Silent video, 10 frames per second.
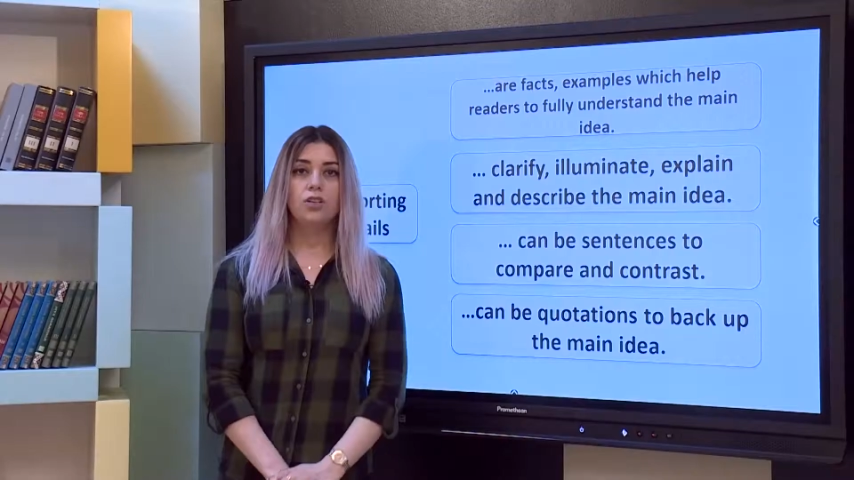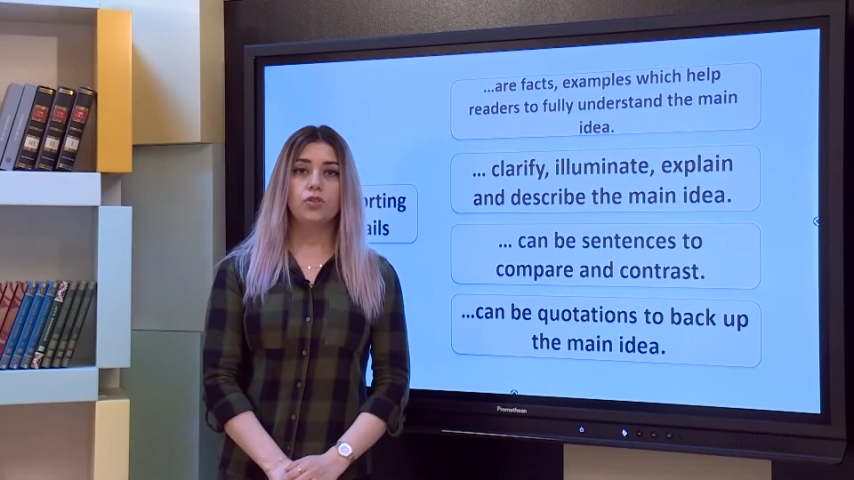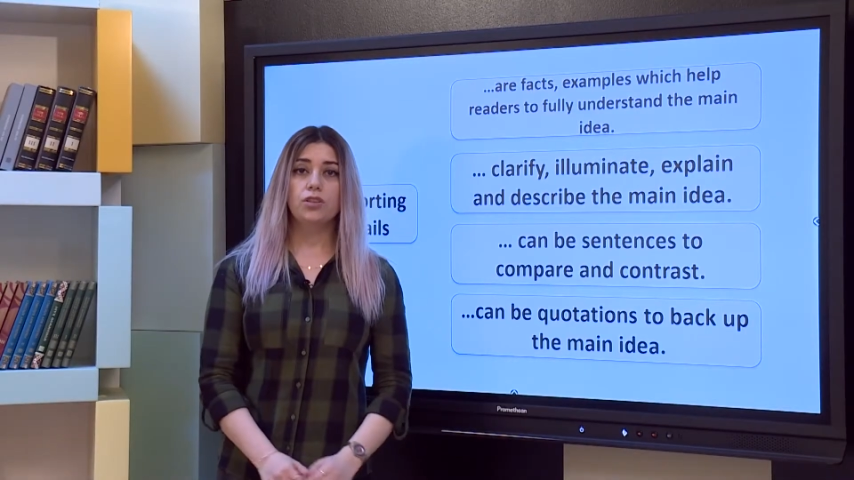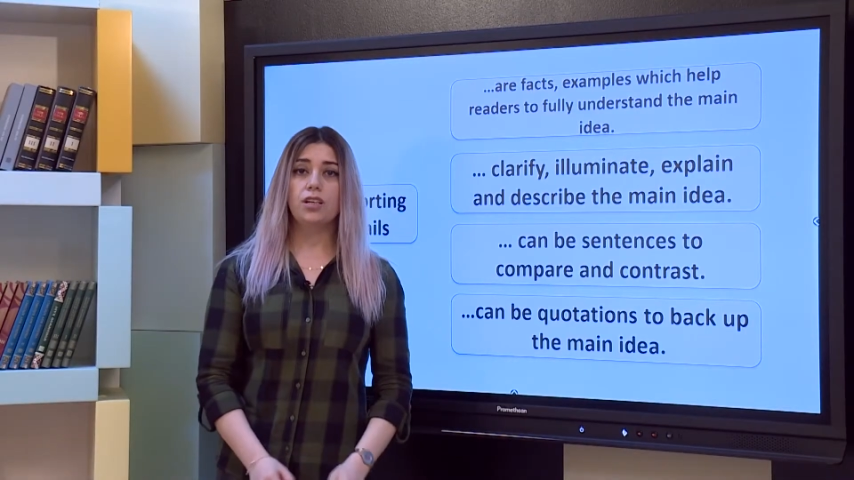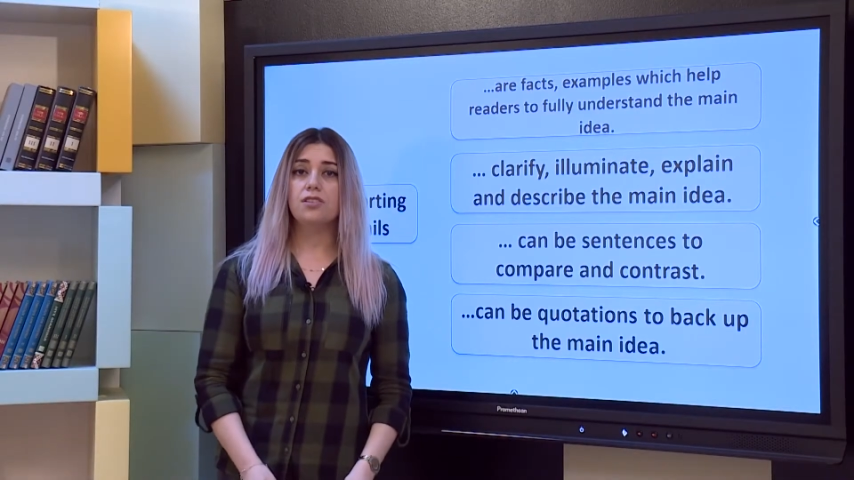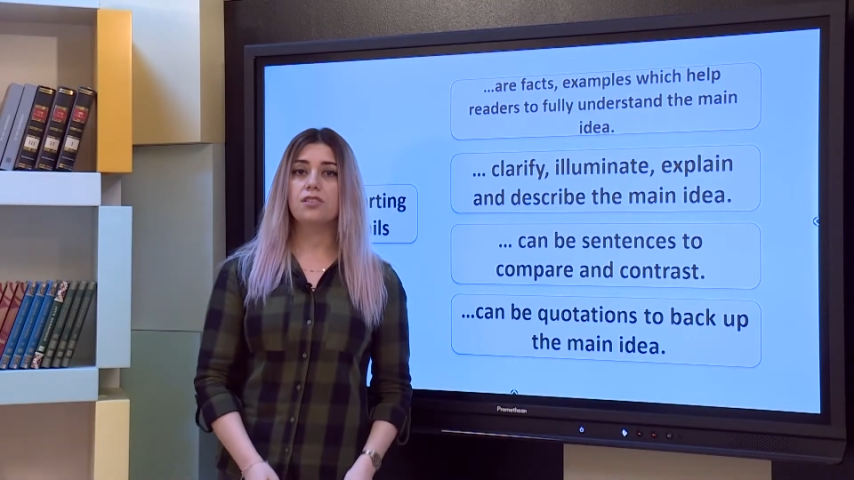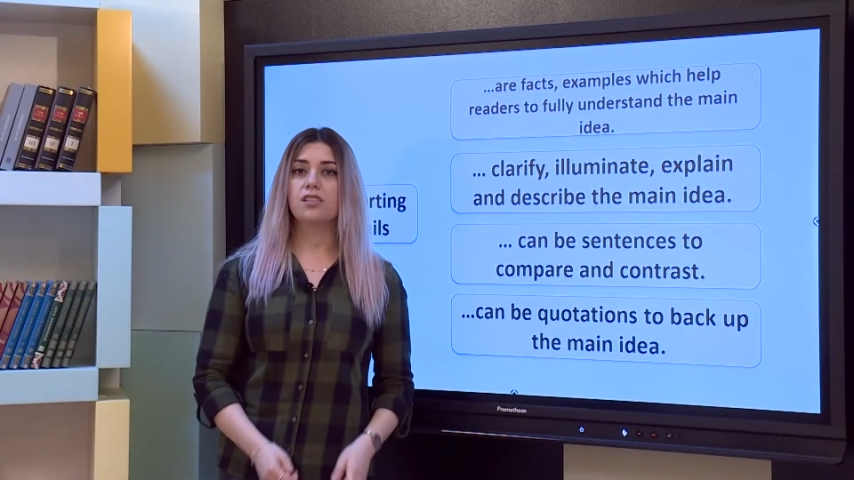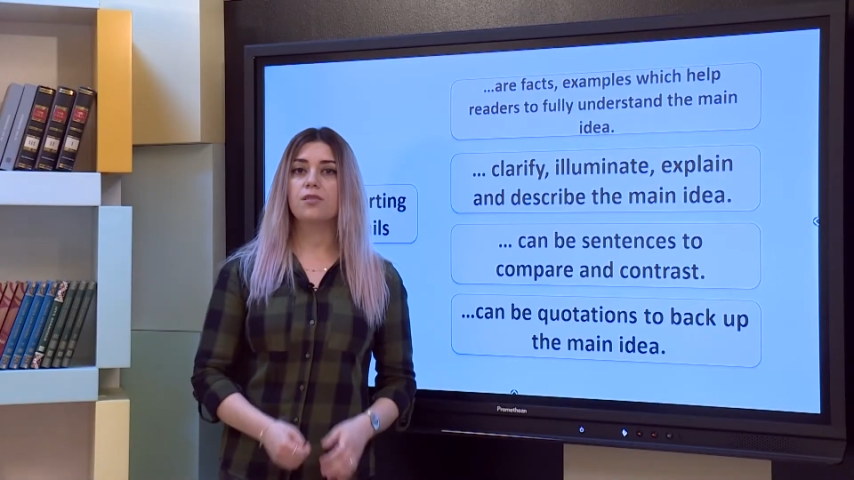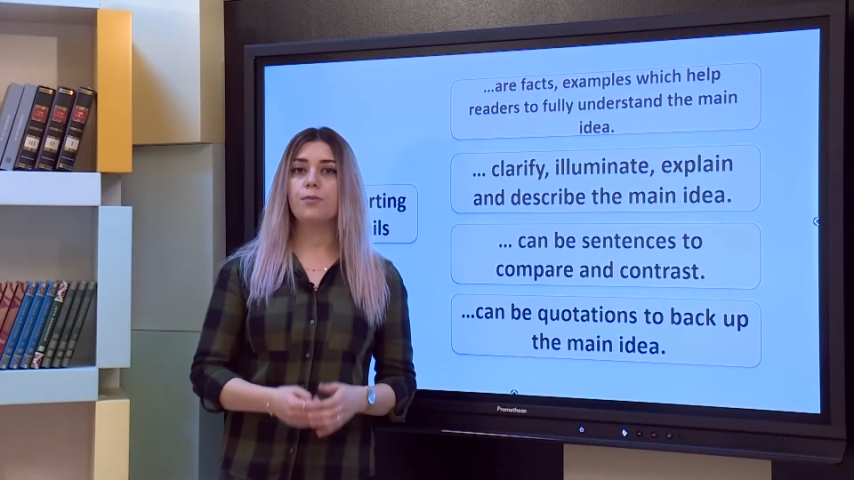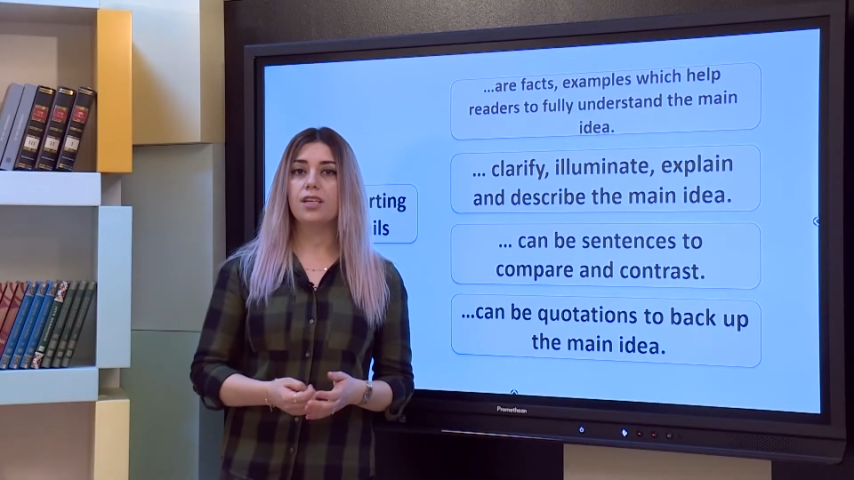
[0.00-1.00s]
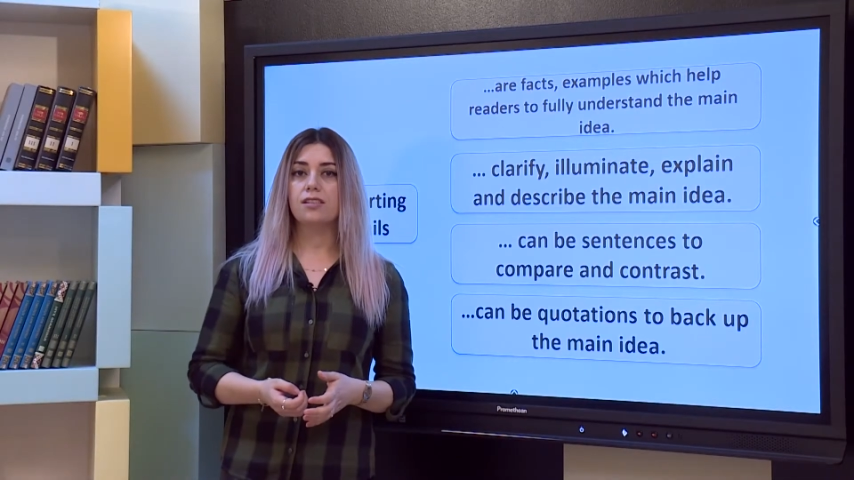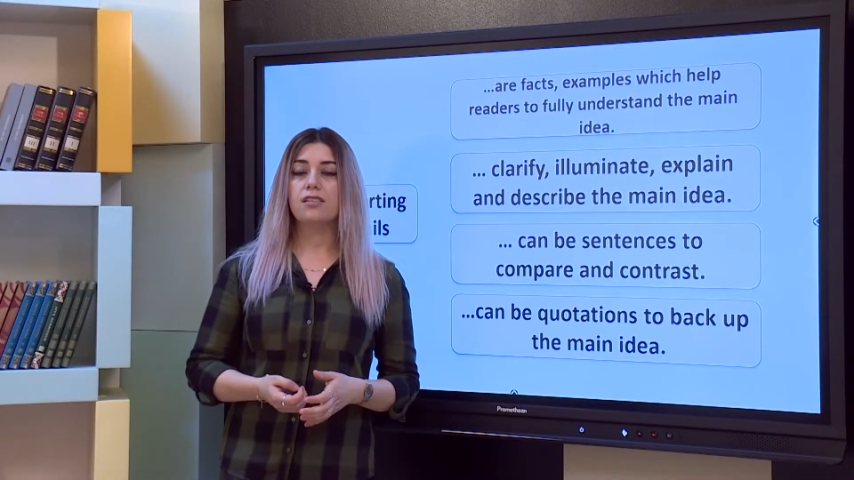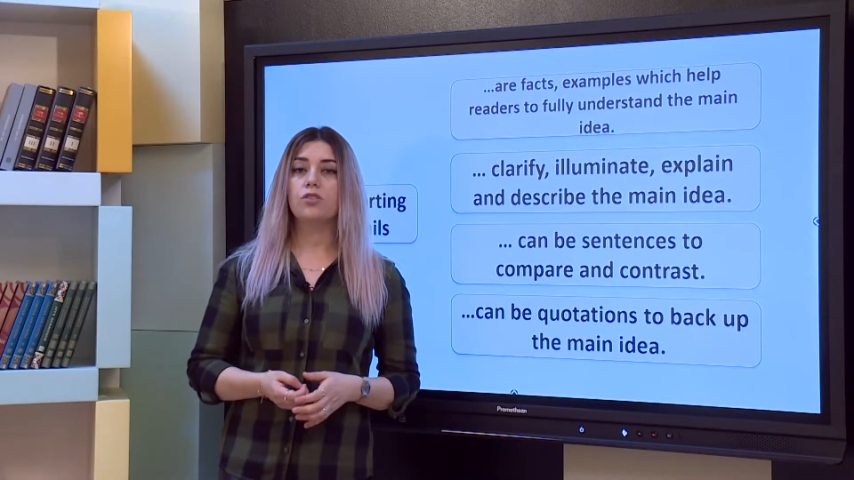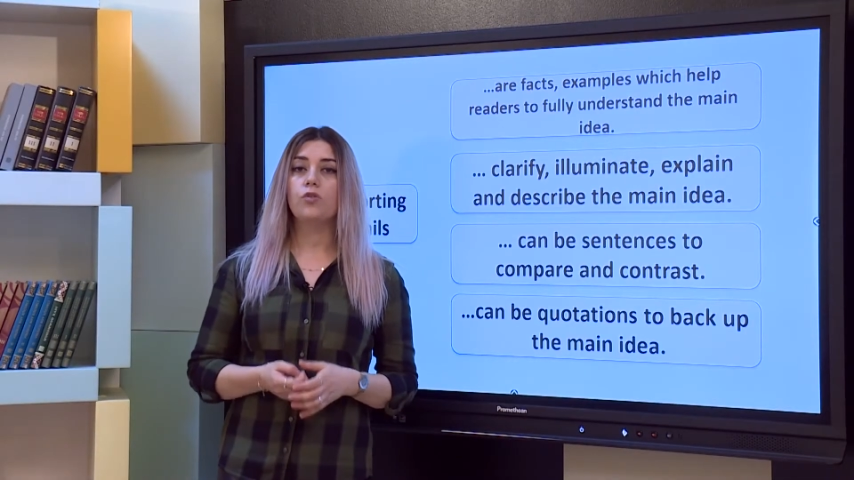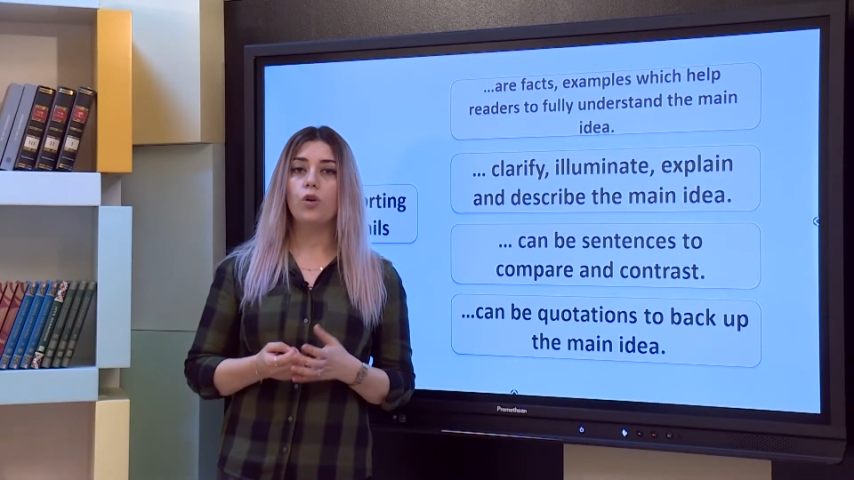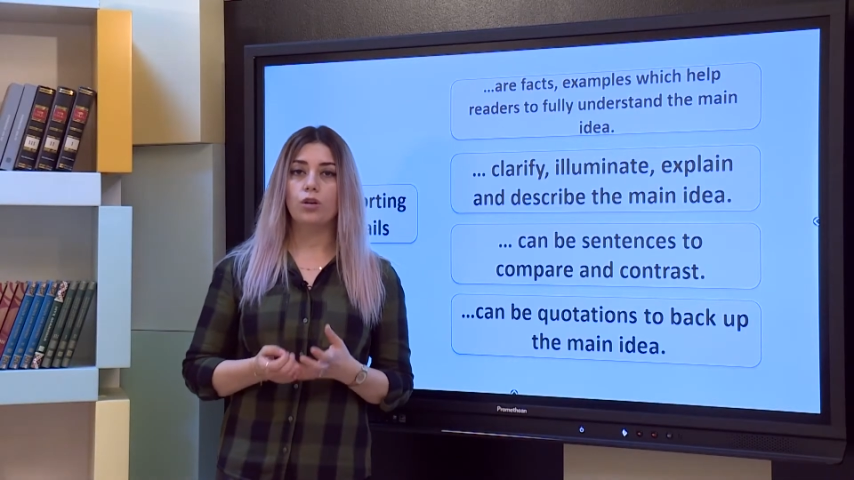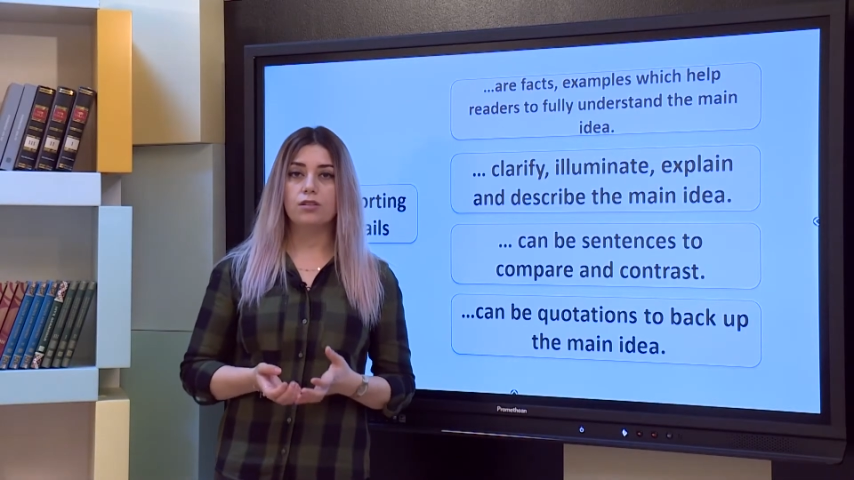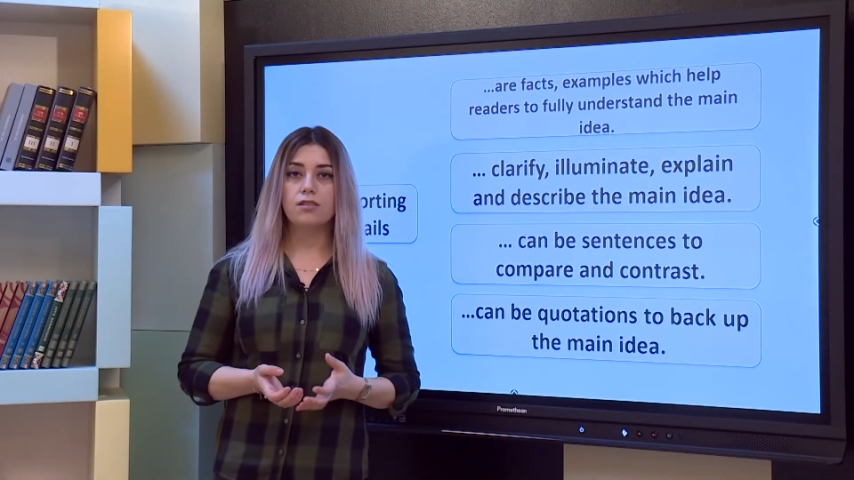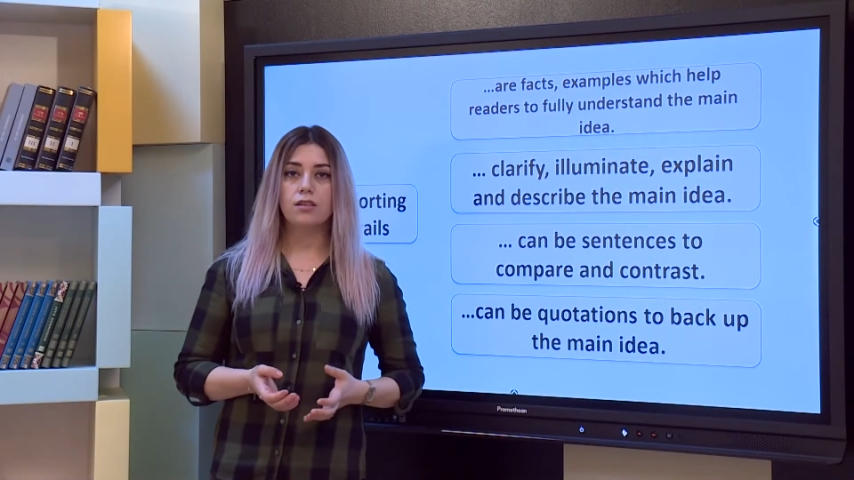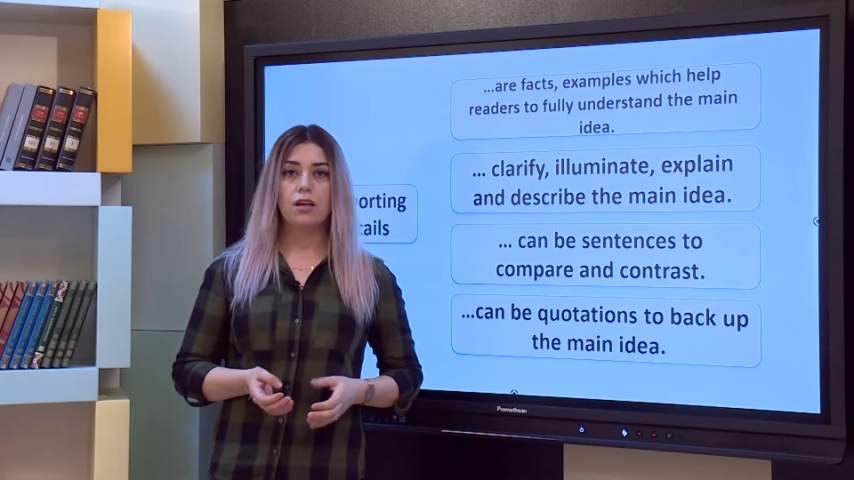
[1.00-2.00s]
Quotations means
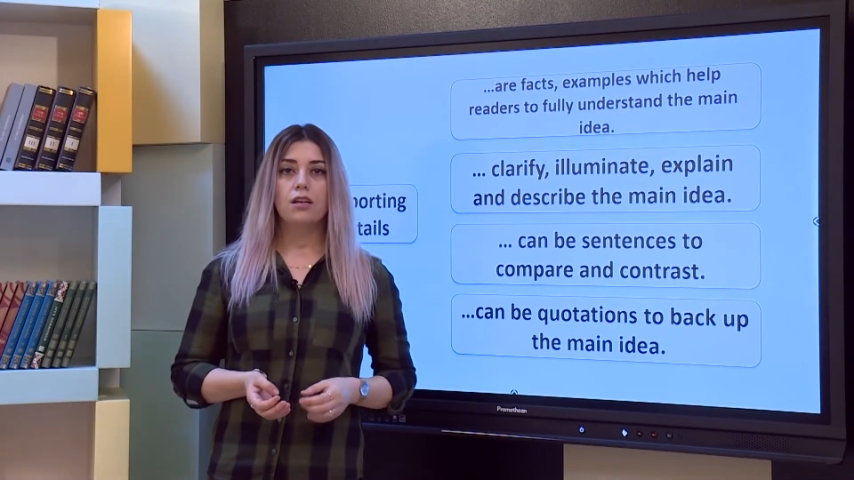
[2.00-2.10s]
quotes,